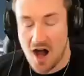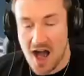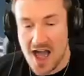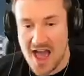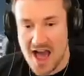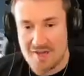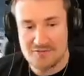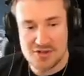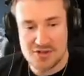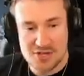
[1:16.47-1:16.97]
I
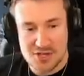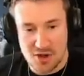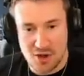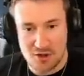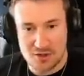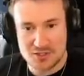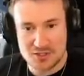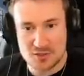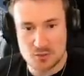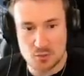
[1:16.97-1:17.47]
have a
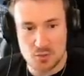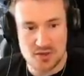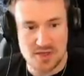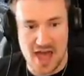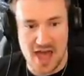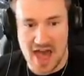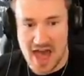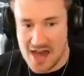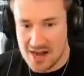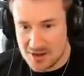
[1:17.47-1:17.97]
yacht with
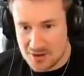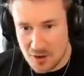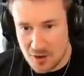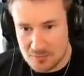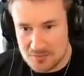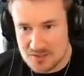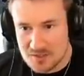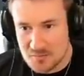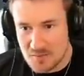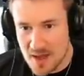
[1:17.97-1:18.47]
a
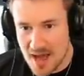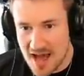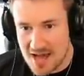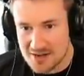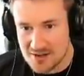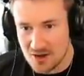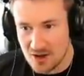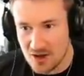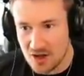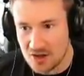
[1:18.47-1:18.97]
helicopter
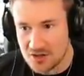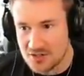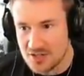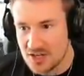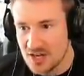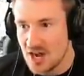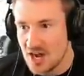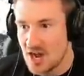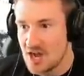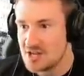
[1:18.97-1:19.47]
pad
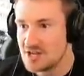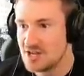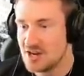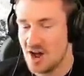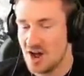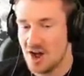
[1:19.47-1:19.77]
on. You